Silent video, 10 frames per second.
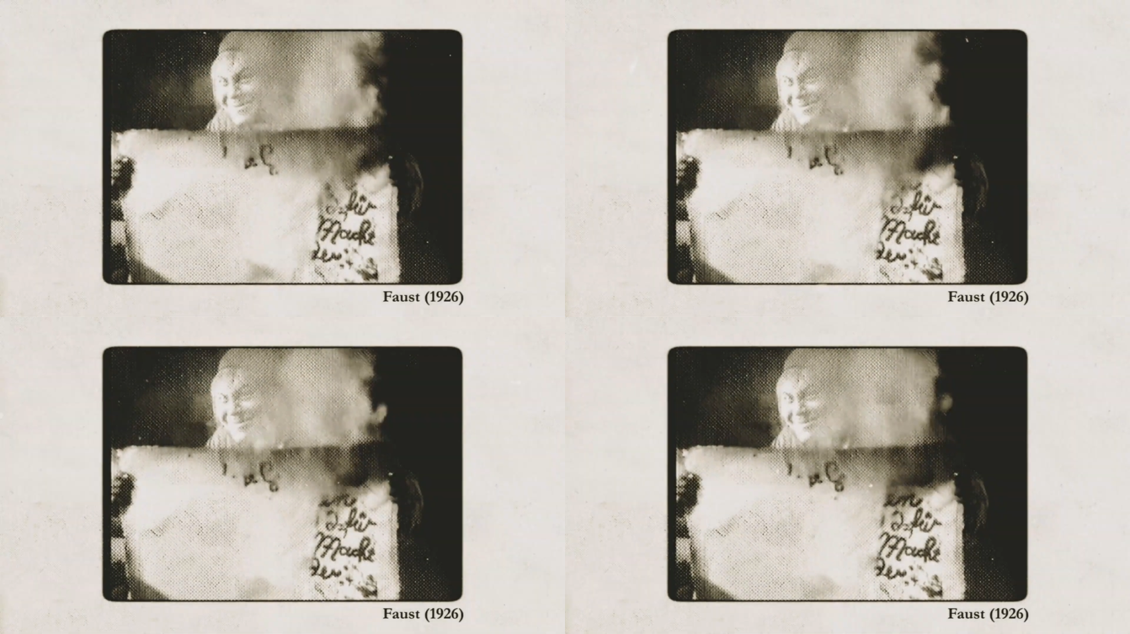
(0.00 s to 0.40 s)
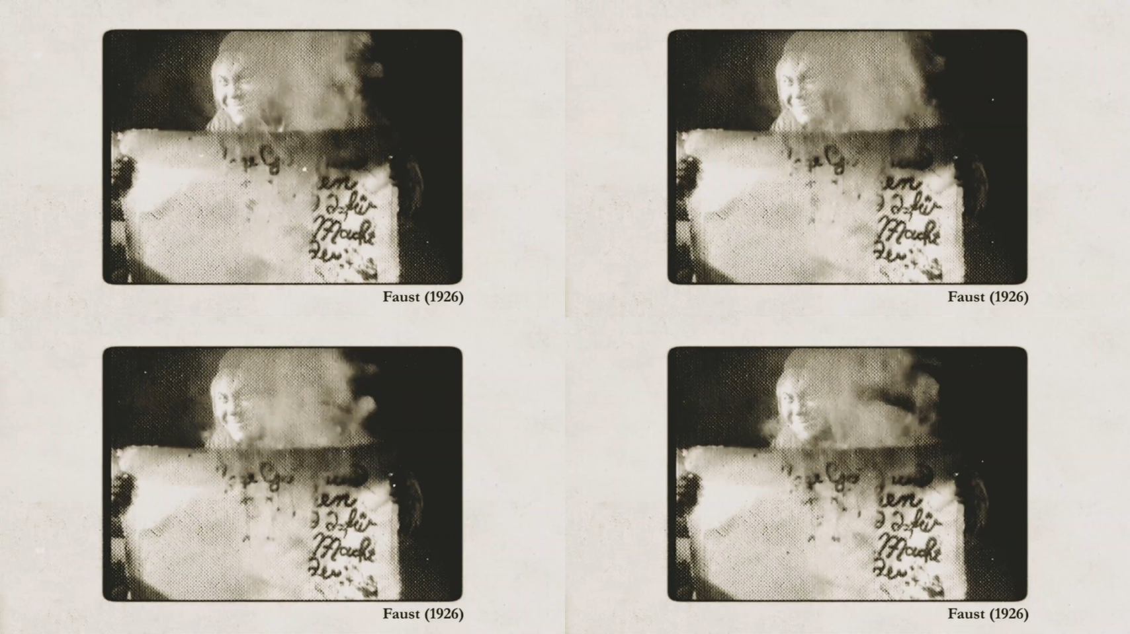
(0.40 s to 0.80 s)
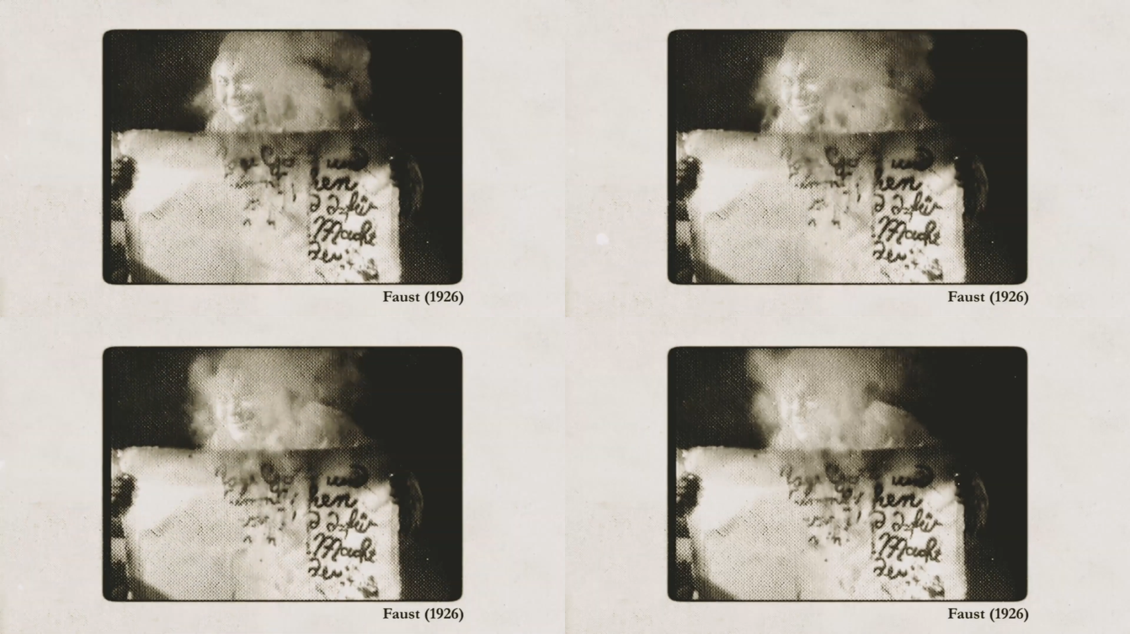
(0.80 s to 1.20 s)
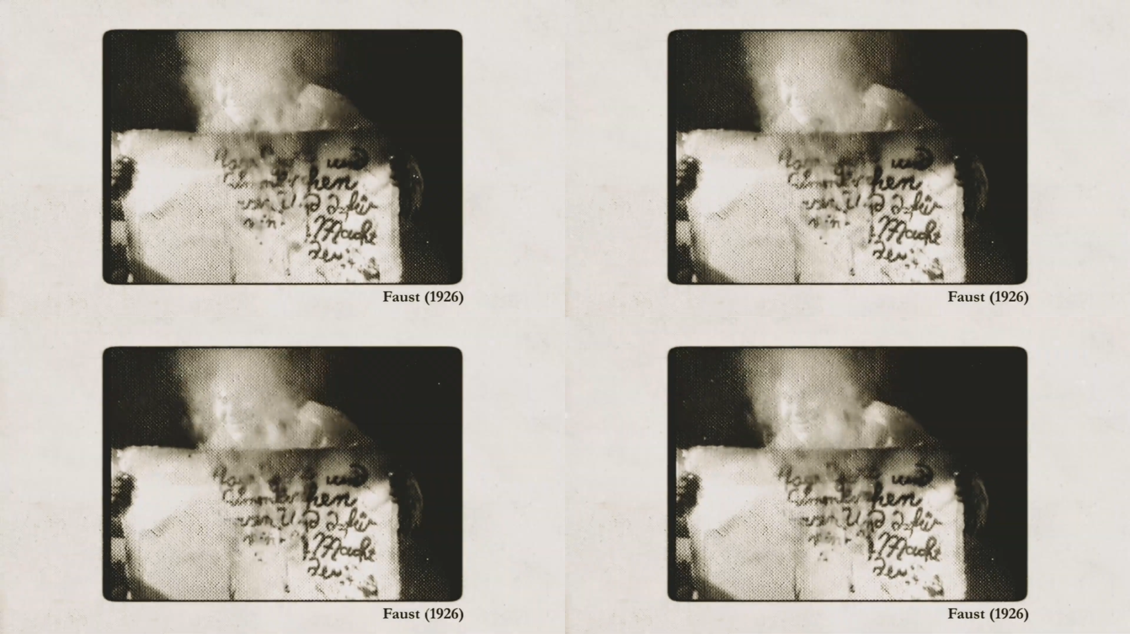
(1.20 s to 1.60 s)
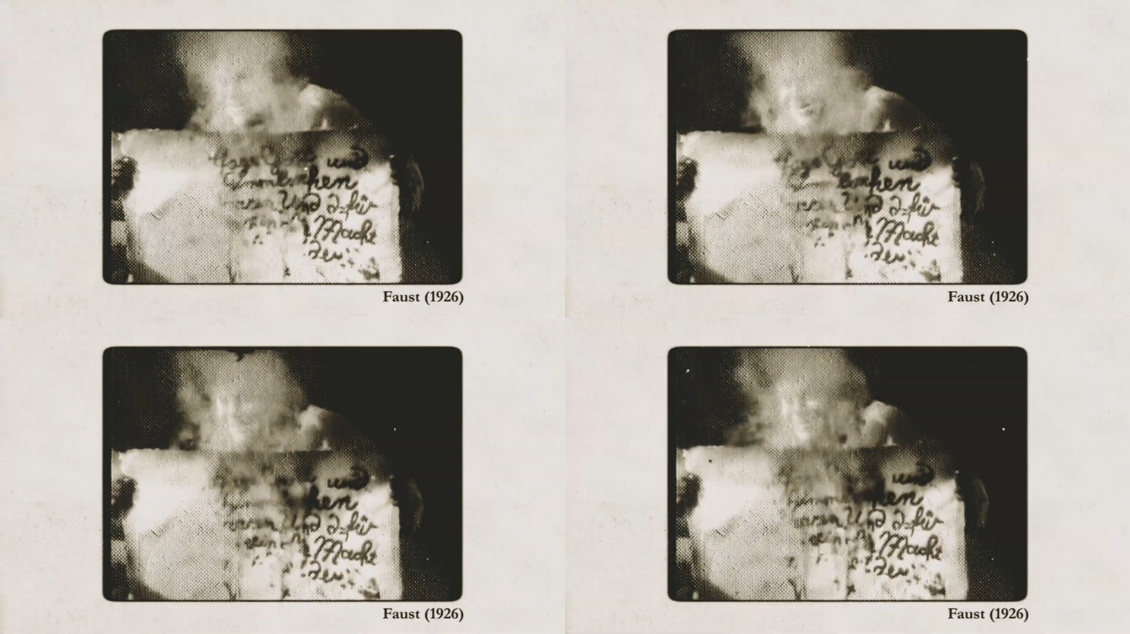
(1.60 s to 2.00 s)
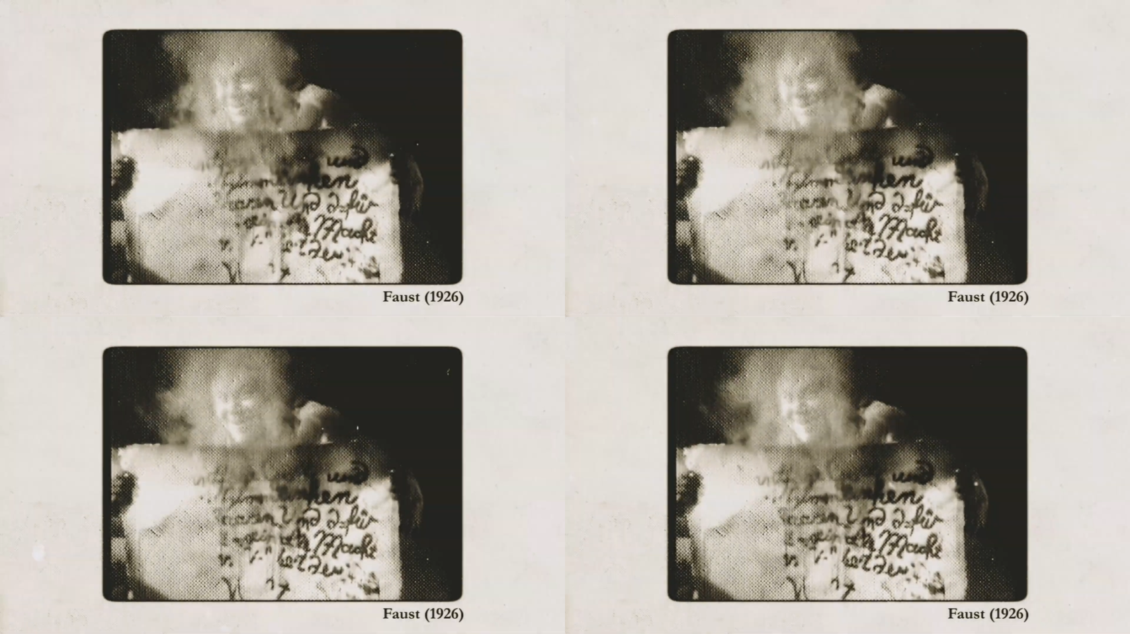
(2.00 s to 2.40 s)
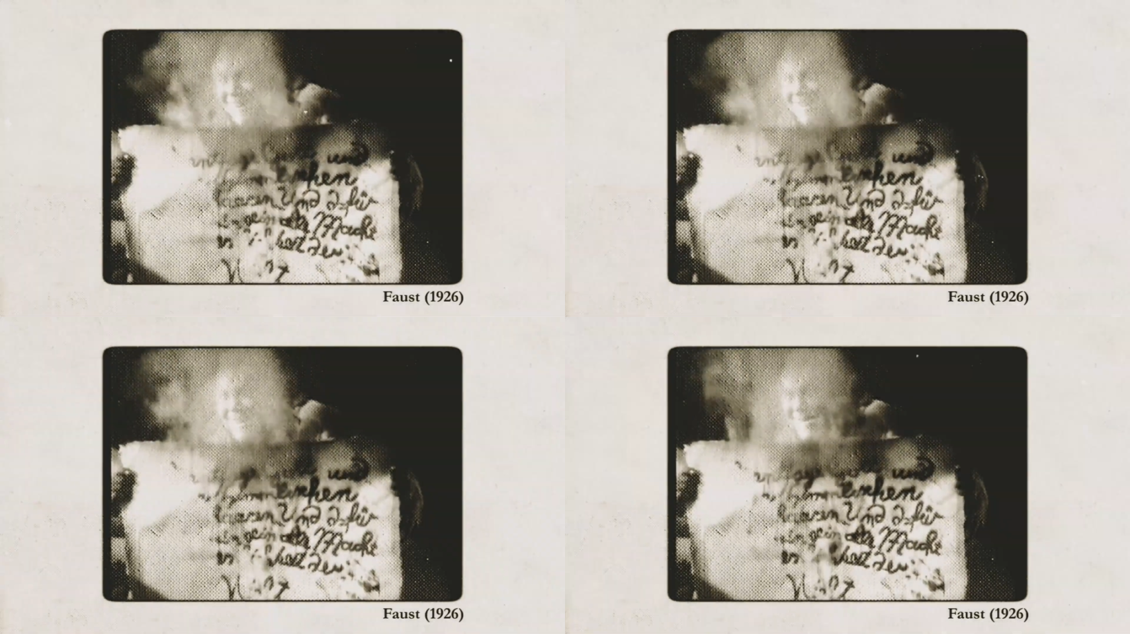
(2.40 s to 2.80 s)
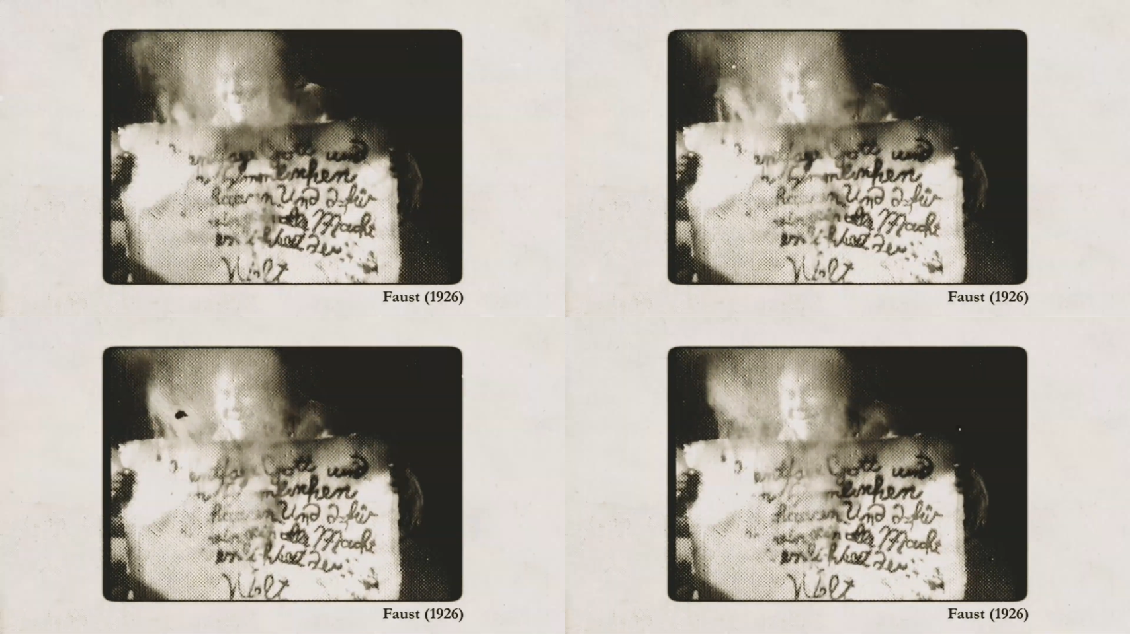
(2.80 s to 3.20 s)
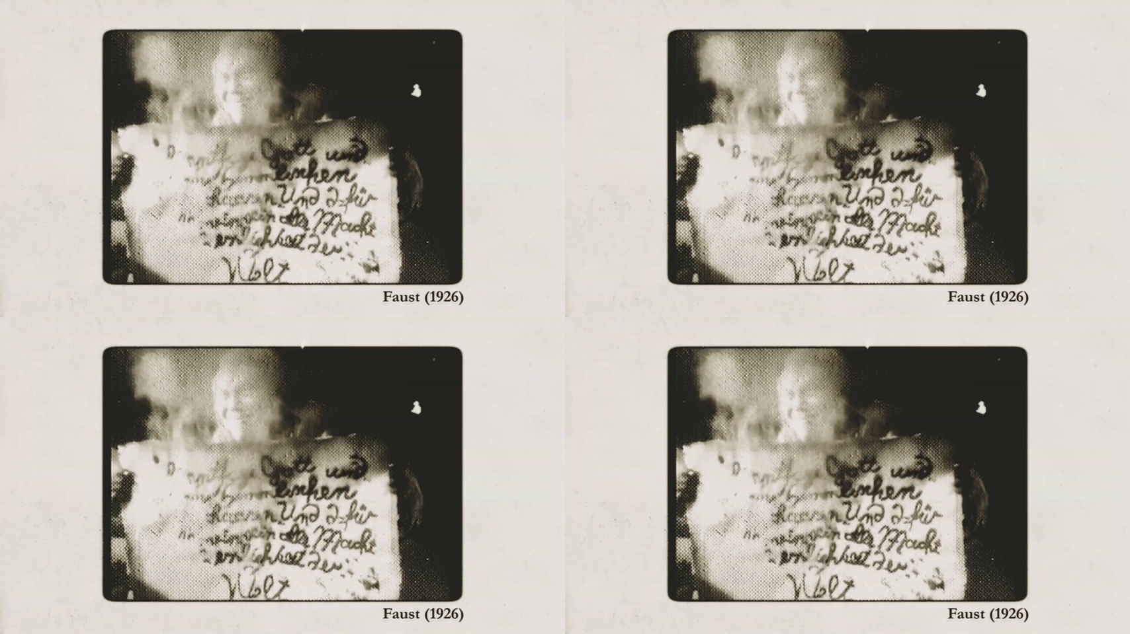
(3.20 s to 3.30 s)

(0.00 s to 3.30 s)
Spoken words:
Nobody's mouth can be seen.